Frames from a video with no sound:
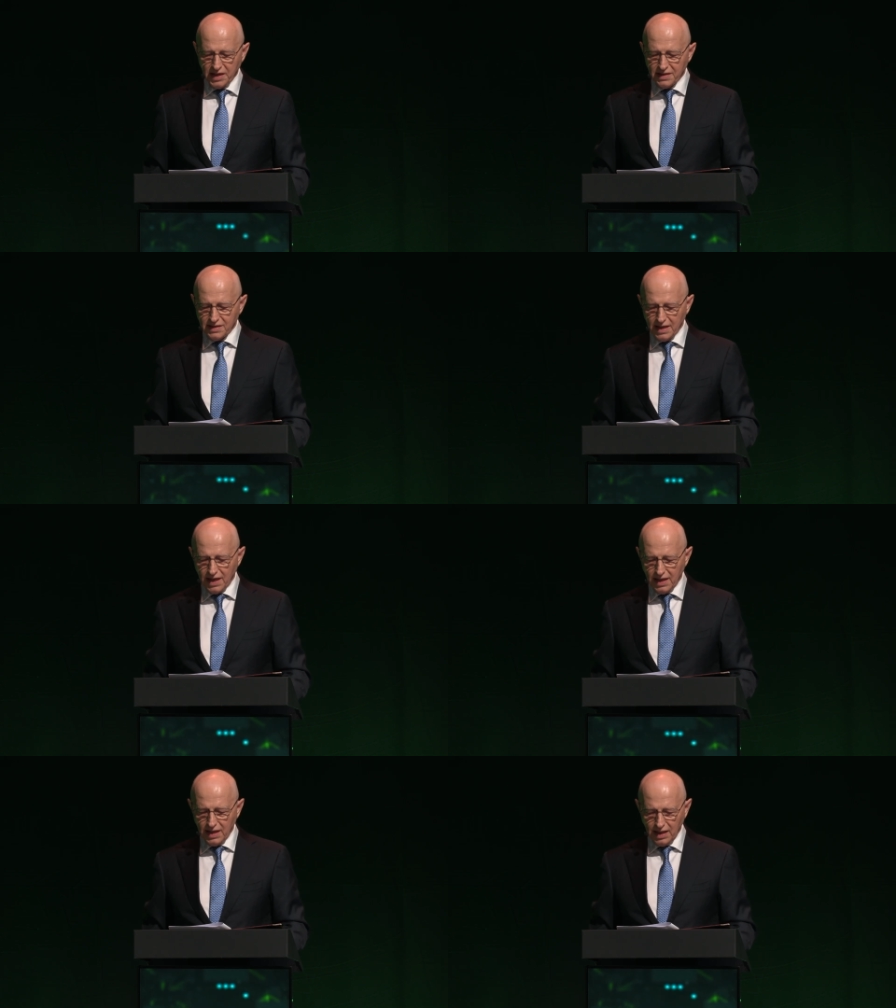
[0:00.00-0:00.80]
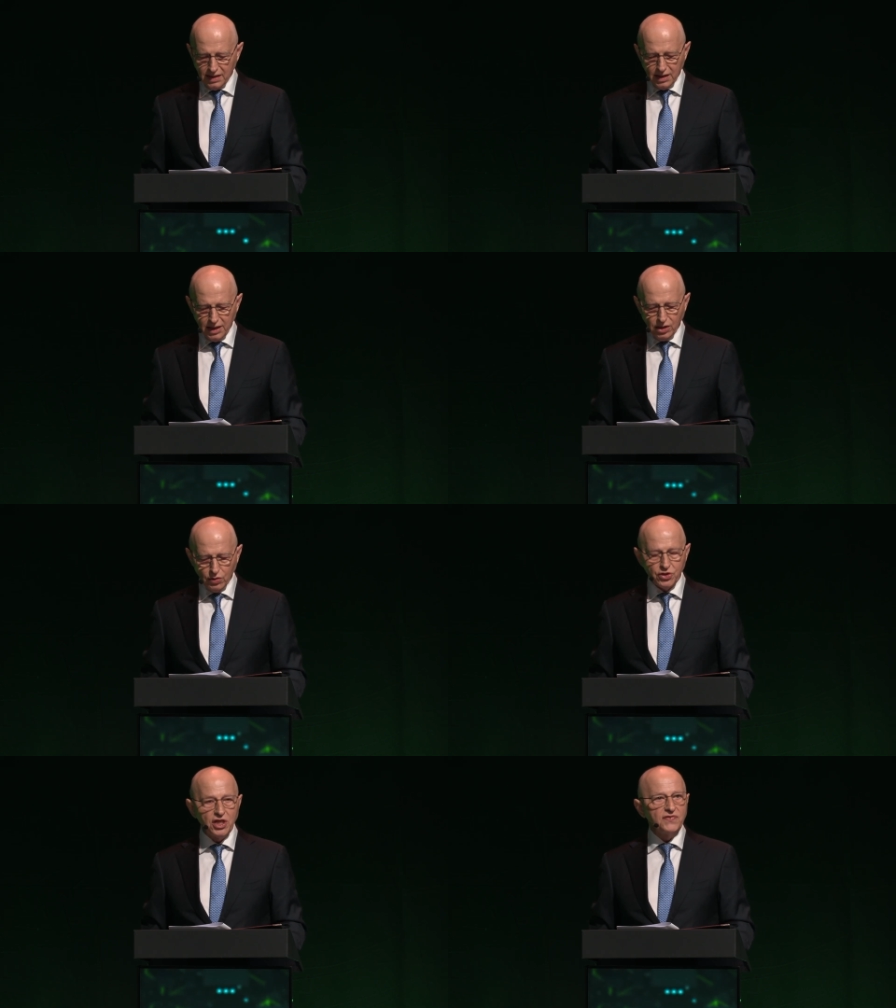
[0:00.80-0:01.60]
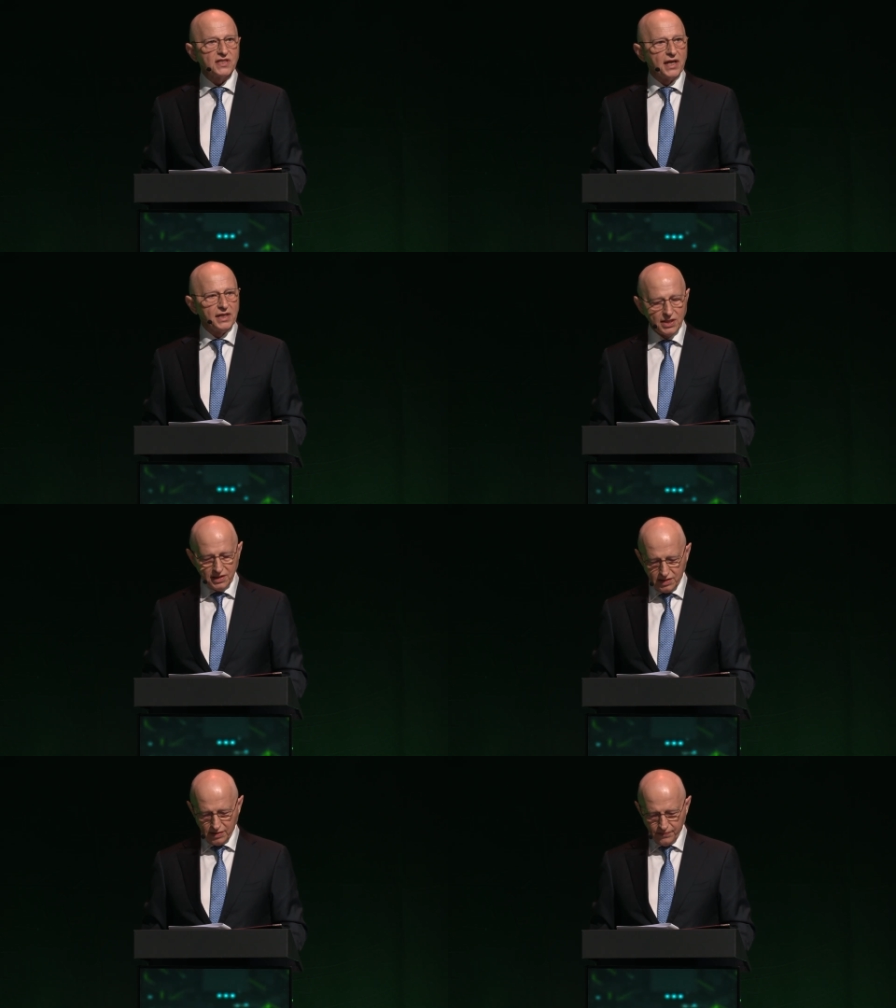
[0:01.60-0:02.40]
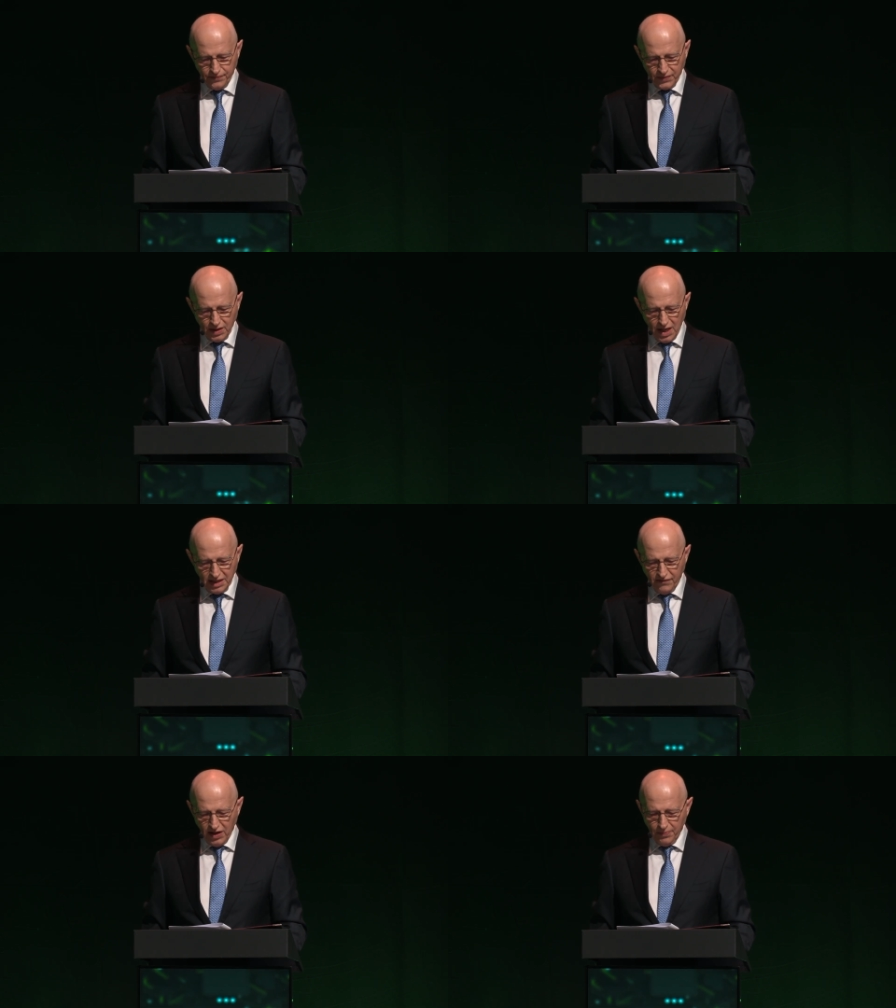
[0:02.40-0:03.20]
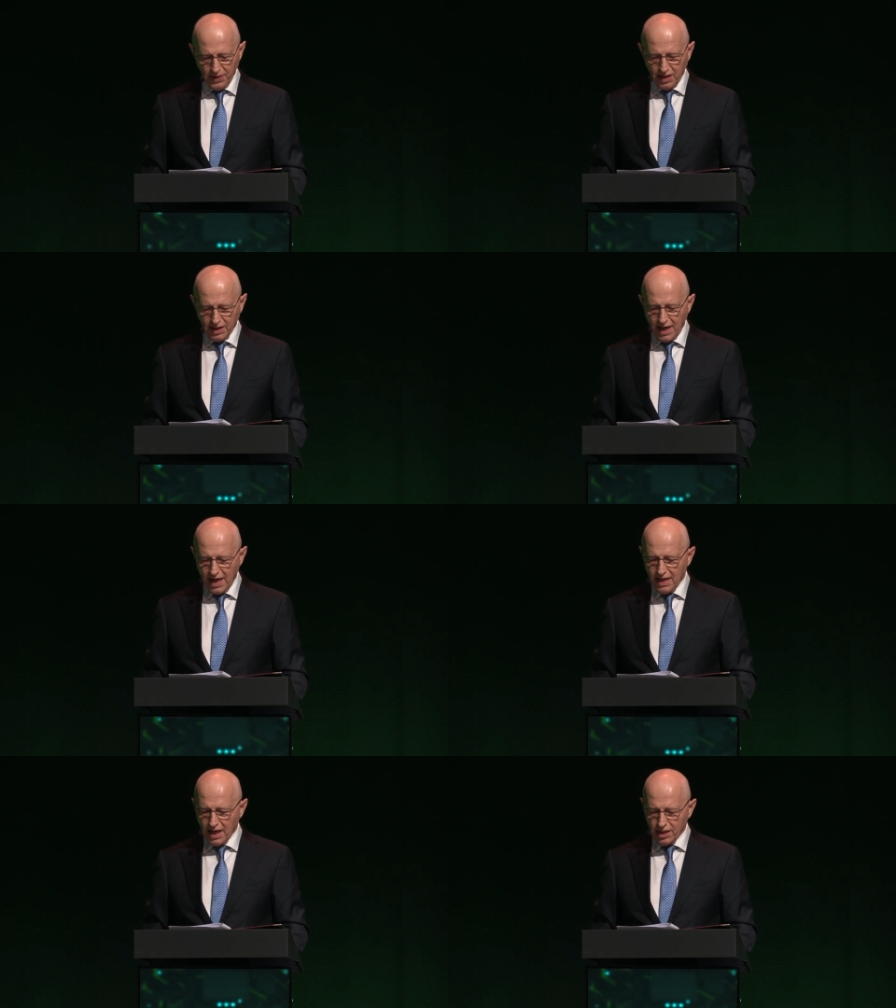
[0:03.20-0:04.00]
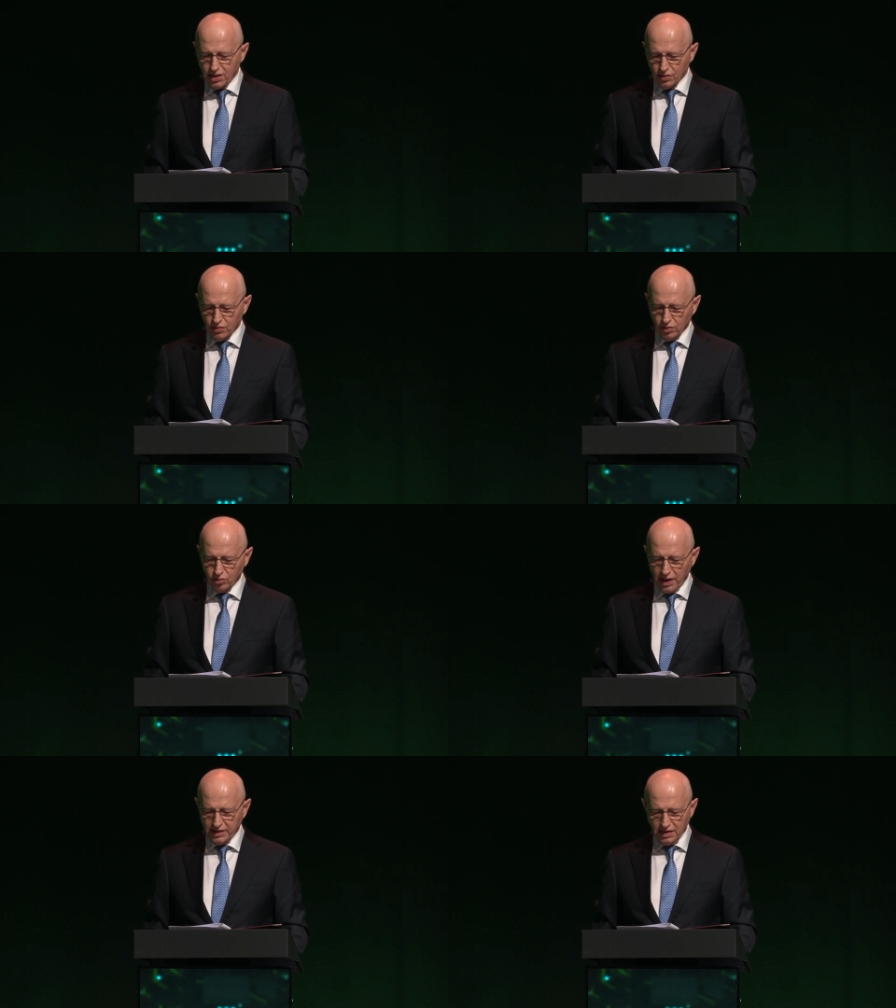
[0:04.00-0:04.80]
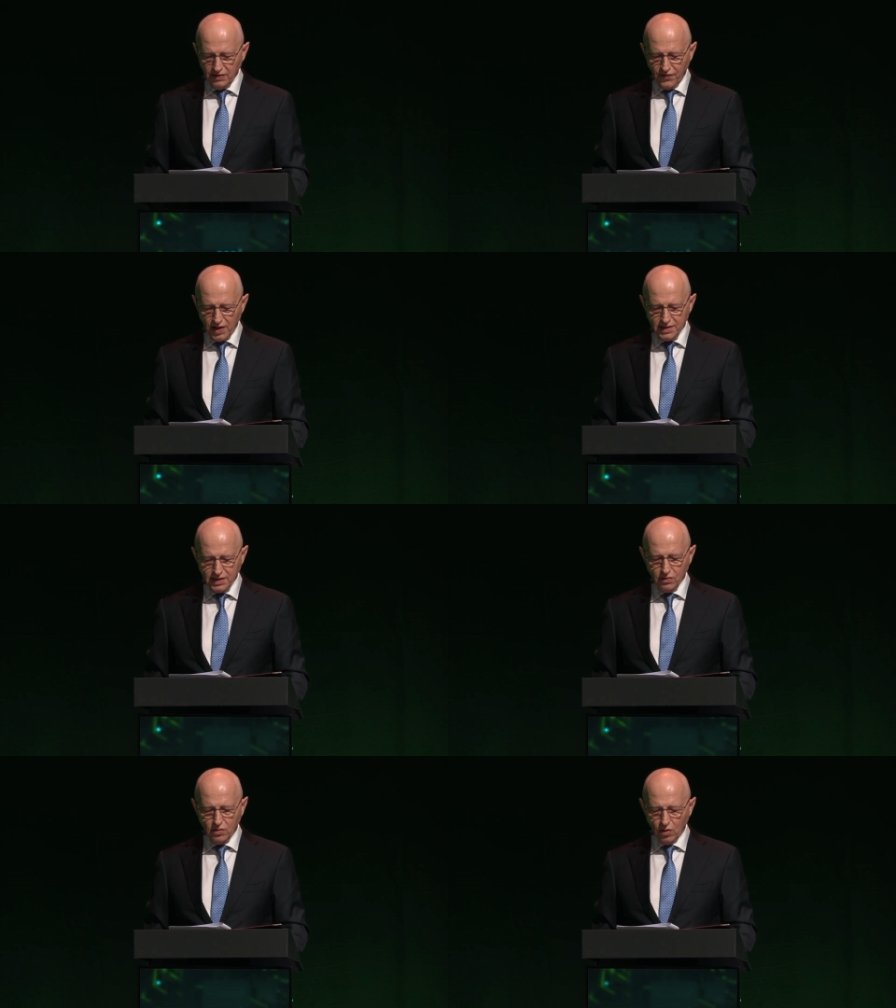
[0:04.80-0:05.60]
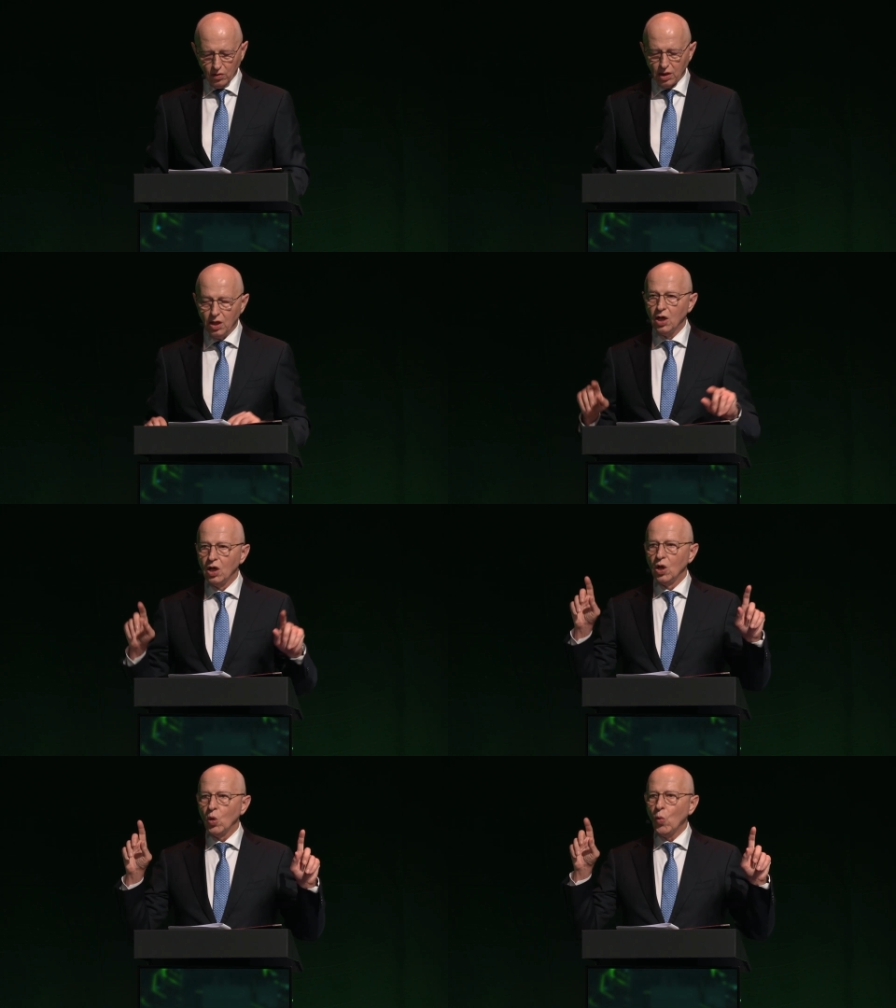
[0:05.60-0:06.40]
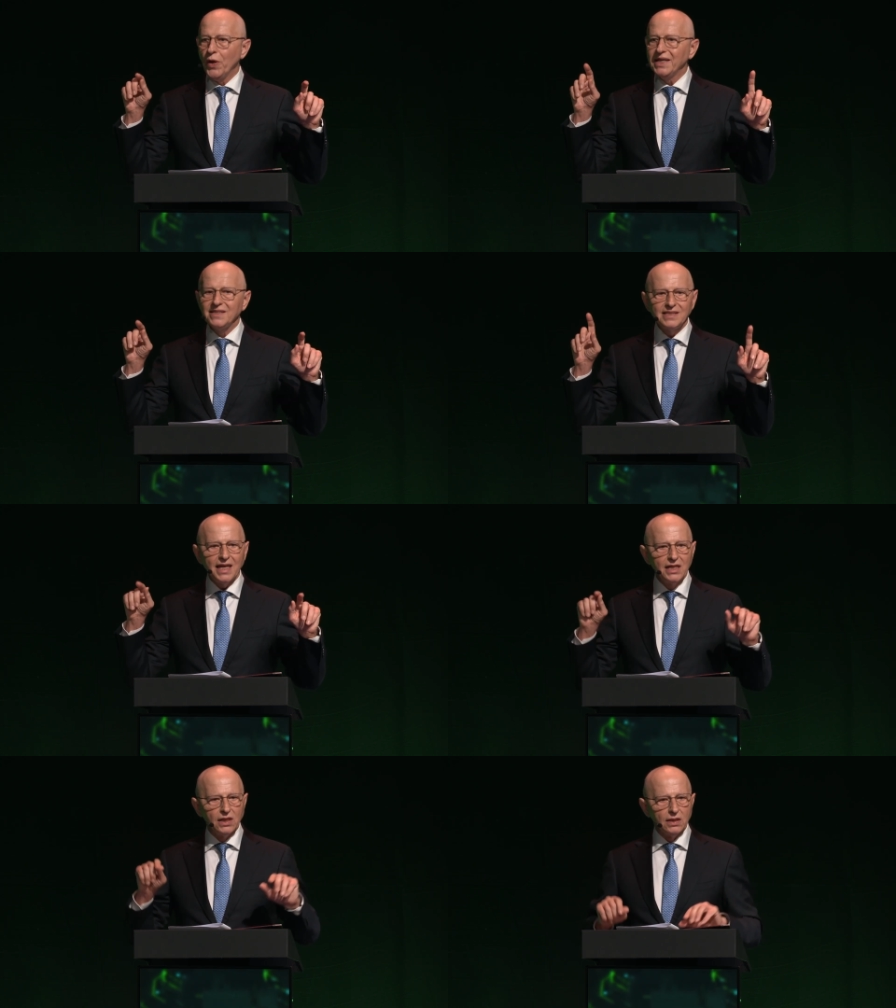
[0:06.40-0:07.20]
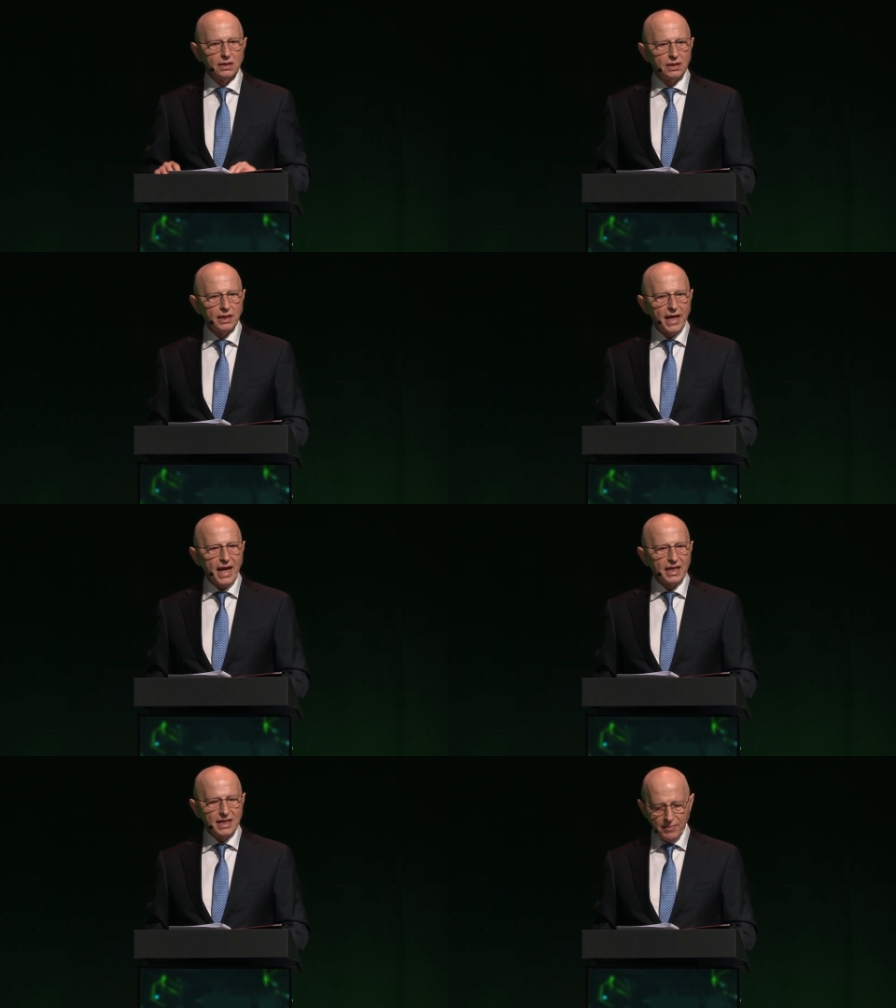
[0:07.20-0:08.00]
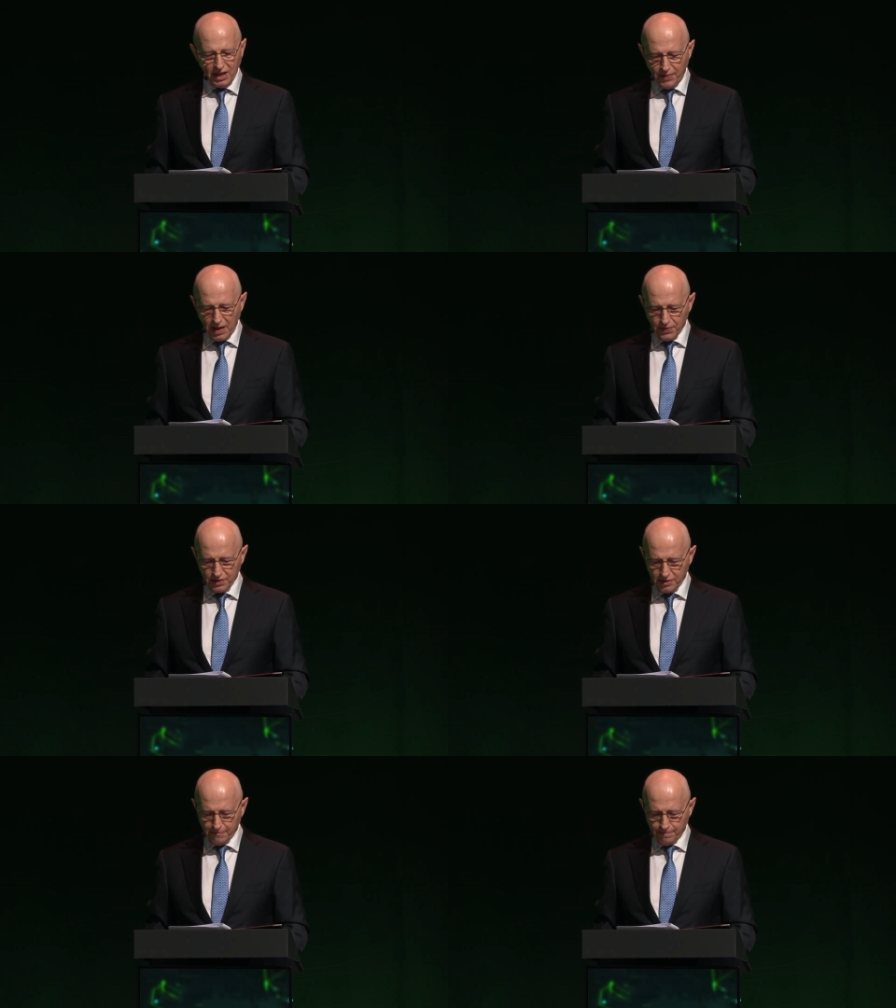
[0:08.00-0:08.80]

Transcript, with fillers: N C I A, and the NATO chief scientists are developing an A I tool to identify so-called weak signal academic papers,